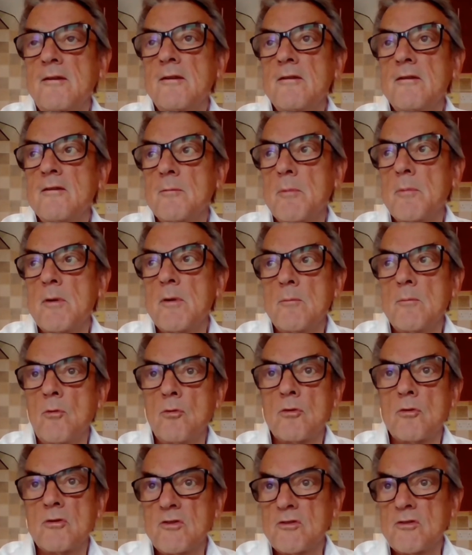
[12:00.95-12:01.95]
is a bit
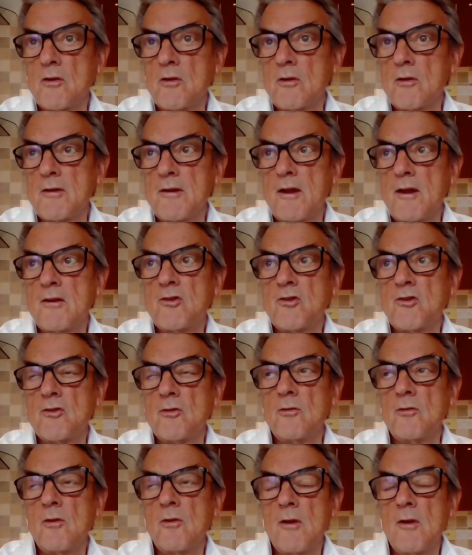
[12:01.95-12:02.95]
more
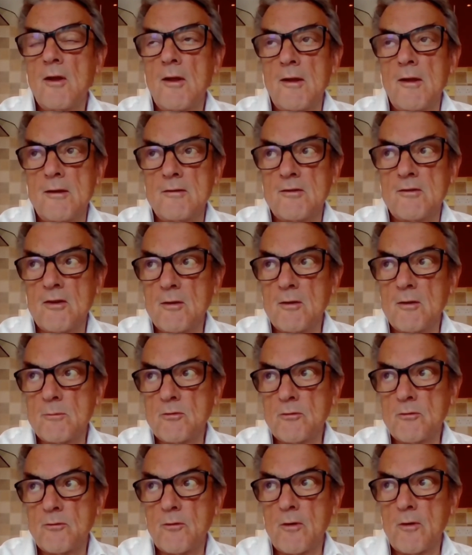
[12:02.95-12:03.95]
consolidation in terms
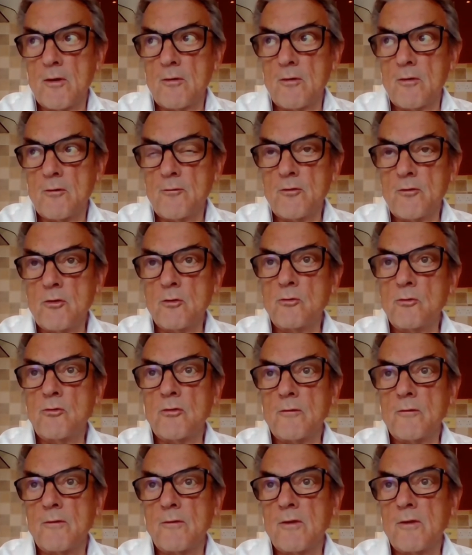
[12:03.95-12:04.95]
of the views
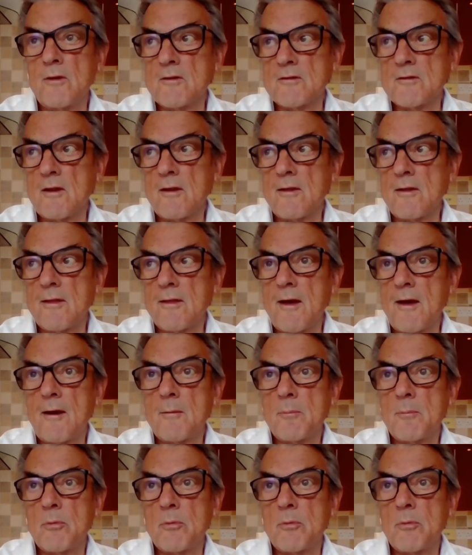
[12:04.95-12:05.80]
and things like that.